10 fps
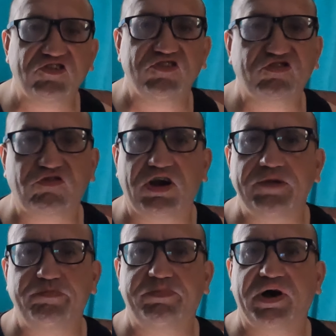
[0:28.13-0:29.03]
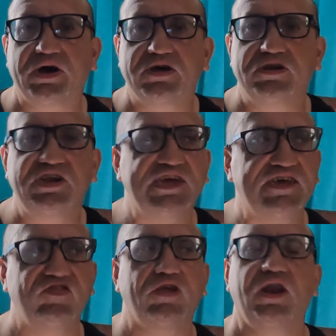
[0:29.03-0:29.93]
subscribe button,
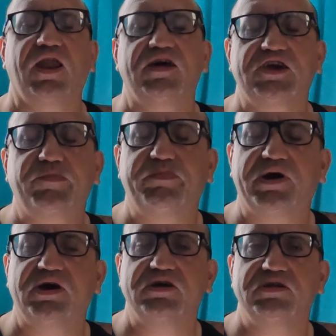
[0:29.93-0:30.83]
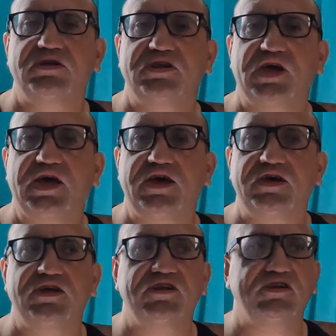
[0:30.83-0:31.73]
hit the like button,
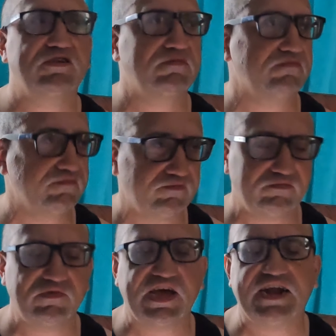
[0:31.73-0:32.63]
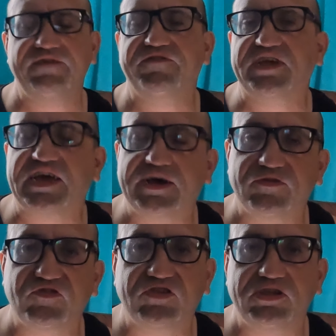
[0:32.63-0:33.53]
and anything
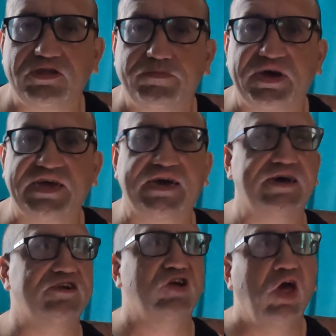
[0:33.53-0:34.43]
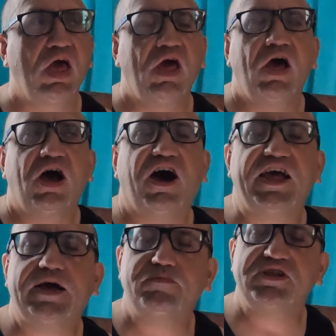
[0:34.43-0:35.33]
else that you may add. I
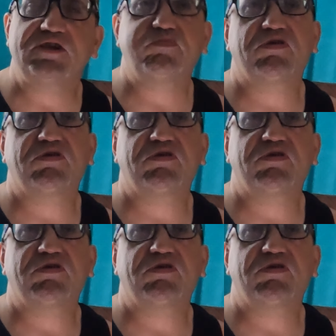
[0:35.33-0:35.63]
am in the